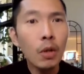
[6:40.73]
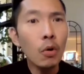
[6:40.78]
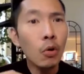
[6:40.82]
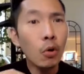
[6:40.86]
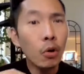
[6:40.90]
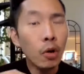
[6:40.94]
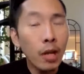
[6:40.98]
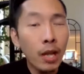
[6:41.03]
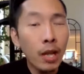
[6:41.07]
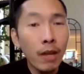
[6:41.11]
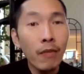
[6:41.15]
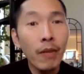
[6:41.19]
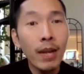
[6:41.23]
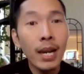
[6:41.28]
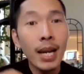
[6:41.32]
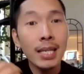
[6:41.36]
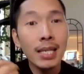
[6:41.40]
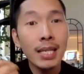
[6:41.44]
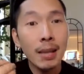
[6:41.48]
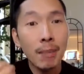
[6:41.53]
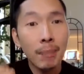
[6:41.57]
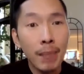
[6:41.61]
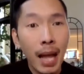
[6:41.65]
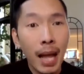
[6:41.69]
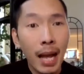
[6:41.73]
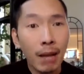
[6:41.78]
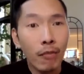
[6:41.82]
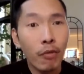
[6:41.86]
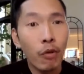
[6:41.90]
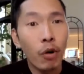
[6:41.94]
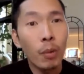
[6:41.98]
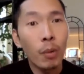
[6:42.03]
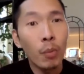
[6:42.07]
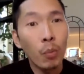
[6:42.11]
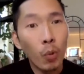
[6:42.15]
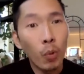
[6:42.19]
Or even as a
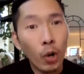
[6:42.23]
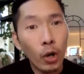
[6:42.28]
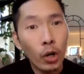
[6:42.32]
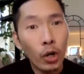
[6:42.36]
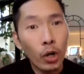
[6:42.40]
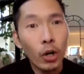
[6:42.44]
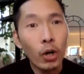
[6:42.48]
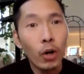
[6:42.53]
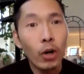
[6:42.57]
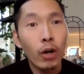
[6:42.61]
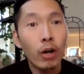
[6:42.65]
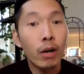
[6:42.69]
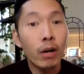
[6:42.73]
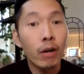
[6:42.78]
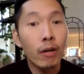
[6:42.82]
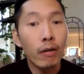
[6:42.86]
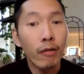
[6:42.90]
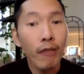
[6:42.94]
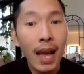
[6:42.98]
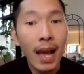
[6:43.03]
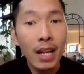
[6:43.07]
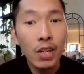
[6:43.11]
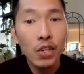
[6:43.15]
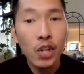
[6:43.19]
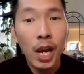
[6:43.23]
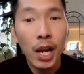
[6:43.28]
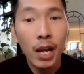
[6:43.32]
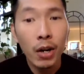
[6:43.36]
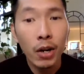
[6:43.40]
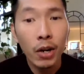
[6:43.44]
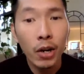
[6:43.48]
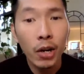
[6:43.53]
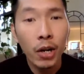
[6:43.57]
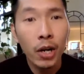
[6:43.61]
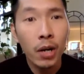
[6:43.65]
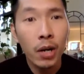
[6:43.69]
platform worker or a fact
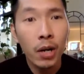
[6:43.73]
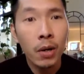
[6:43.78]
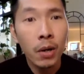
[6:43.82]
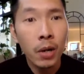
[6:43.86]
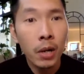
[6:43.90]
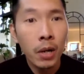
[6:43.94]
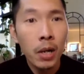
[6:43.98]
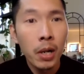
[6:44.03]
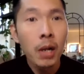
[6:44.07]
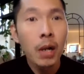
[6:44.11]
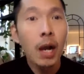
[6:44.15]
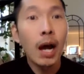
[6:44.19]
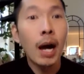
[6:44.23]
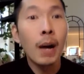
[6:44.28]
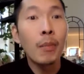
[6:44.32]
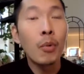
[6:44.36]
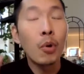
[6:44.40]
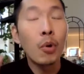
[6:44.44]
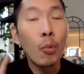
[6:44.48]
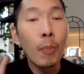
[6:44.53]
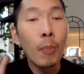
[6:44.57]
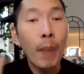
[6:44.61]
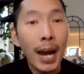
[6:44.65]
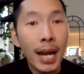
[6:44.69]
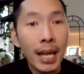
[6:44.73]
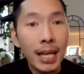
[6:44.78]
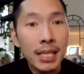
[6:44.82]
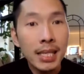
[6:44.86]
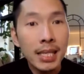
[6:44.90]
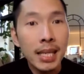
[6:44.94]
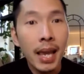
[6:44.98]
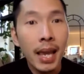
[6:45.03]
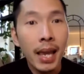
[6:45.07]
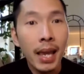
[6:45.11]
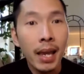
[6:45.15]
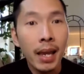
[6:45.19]
checker who might
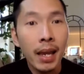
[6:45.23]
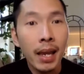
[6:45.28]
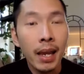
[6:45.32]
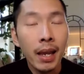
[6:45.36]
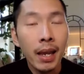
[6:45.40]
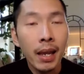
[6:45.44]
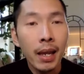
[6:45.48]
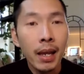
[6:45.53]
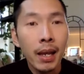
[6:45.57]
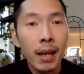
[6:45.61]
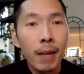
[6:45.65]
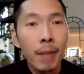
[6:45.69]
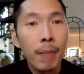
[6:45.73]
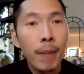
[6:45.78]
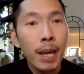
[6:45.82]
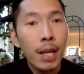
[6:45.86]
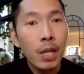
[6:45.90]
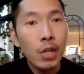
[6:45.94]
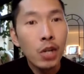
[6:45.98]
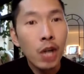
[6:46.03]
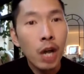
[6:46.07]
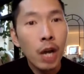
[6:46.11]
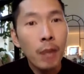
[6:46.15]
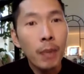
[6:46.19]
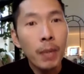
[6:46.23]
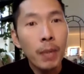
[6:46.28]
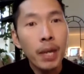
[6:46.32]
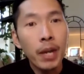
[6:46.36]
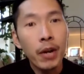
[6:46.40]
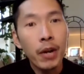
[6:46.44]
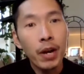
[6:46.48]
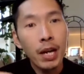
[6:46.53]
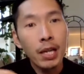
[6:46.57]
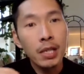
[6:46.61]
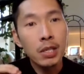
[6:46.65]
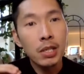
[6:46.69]
say, my job
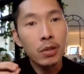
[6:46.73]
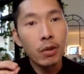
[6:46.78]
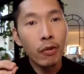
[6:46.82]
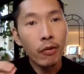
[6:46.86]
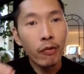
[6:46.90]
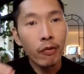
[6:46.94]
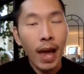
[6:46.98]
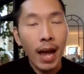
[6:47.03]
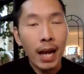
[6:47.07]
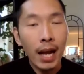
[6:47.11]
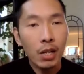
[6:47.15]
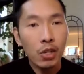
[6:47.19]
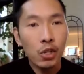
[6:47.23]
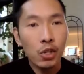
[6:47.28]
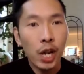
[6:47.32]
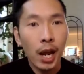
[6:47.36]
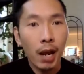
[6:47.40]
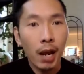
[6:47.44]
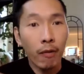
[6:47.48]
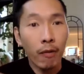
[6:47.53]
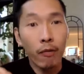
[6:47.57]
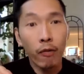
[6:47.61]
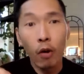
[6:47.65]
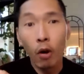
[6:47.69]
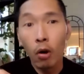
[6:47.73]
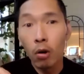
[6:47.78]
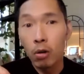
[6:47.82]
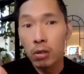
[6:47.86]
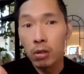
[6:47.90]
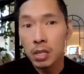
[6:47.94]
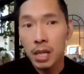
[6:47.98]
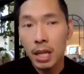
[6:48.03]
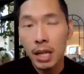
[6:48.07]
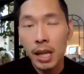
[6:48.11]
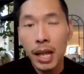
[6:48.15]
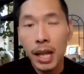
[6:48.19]
here is to fact check
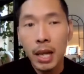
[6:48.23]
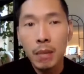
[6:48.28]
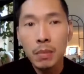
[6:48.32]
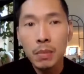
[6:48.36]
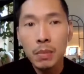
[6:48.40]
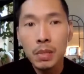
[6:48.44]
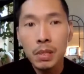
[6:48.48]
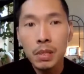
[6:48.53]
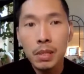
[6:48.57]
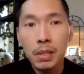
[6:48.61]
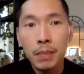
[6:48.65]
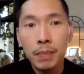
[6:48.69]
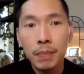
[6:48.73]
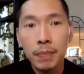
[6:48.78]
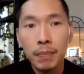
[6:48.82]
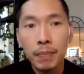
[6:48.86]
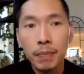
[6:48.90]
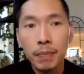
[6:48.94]
false claims.